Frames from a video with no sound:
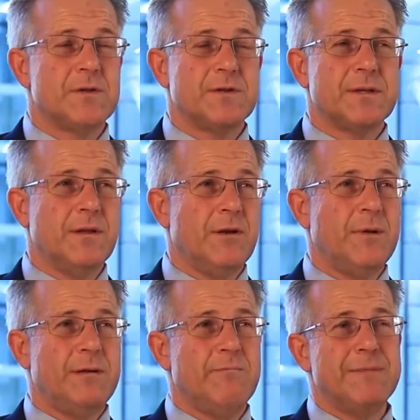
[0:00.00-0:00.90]
So it's a little
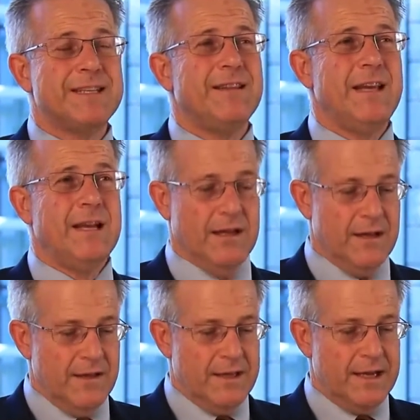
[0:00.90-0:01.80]
bit misleading
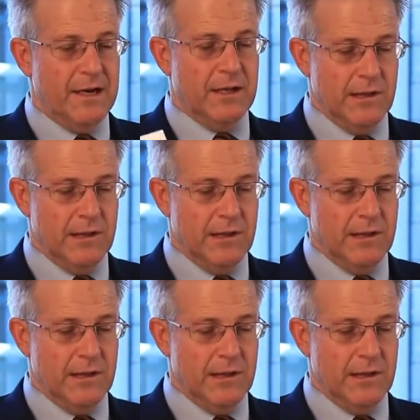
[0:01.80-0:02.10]
that